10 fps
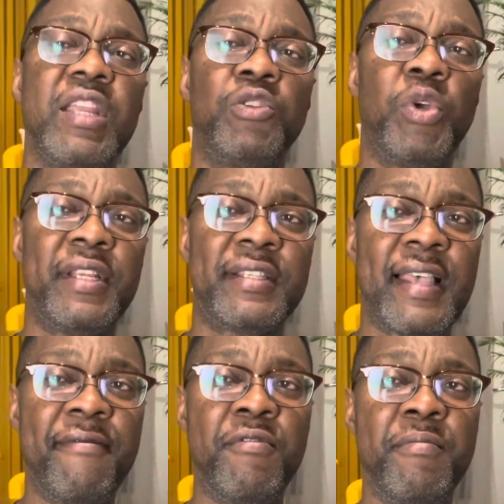
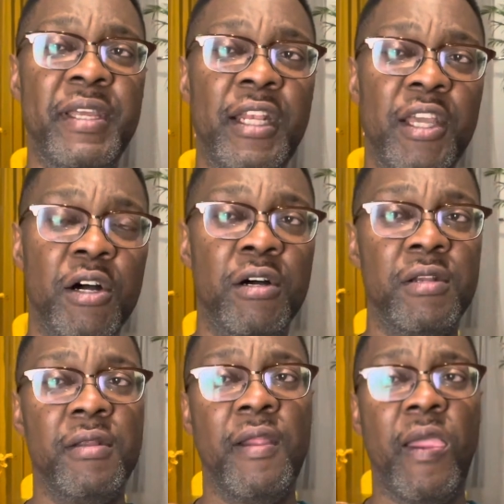£27
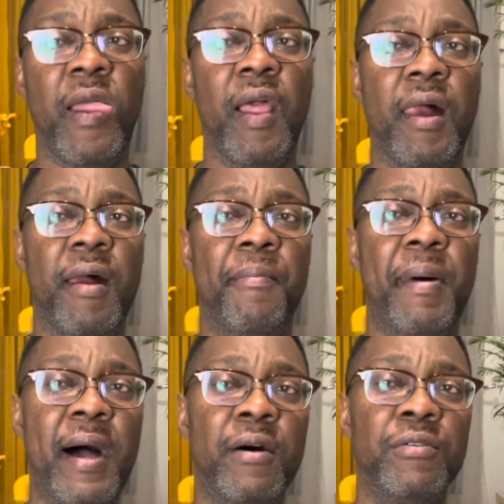million
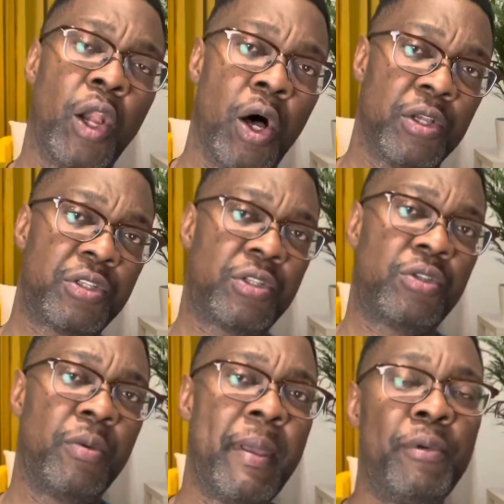plus
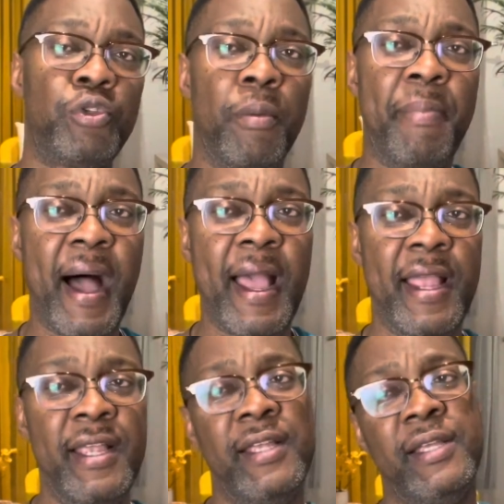to be able to buy